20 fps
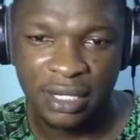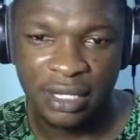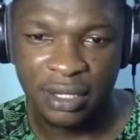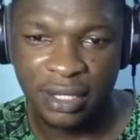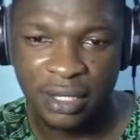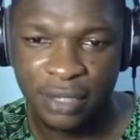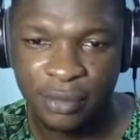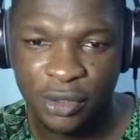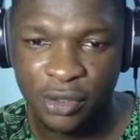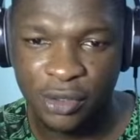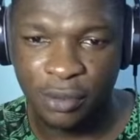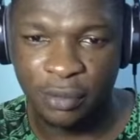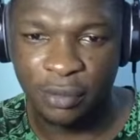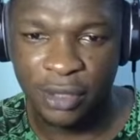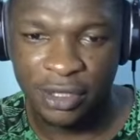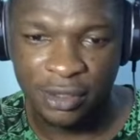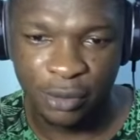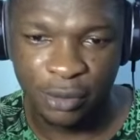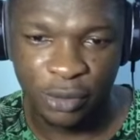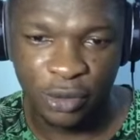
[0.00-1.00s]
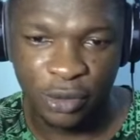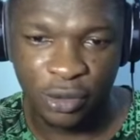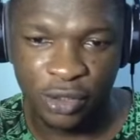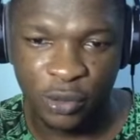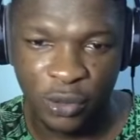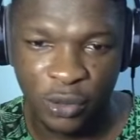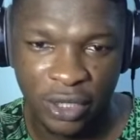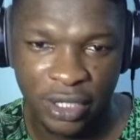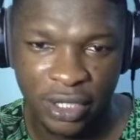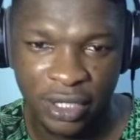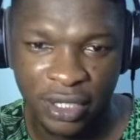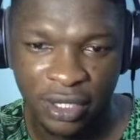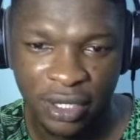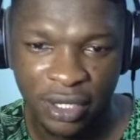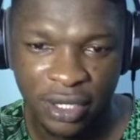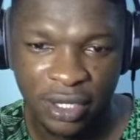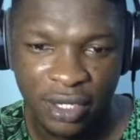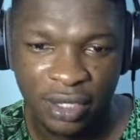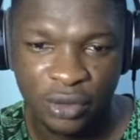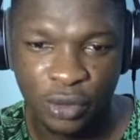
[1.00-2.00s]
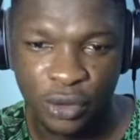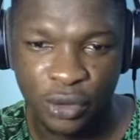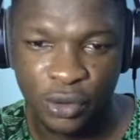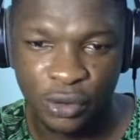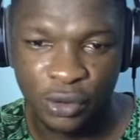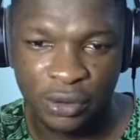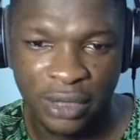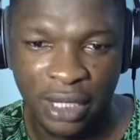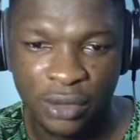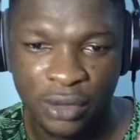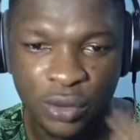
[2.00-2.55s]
Give me some minutes, let me just quickly touch on that.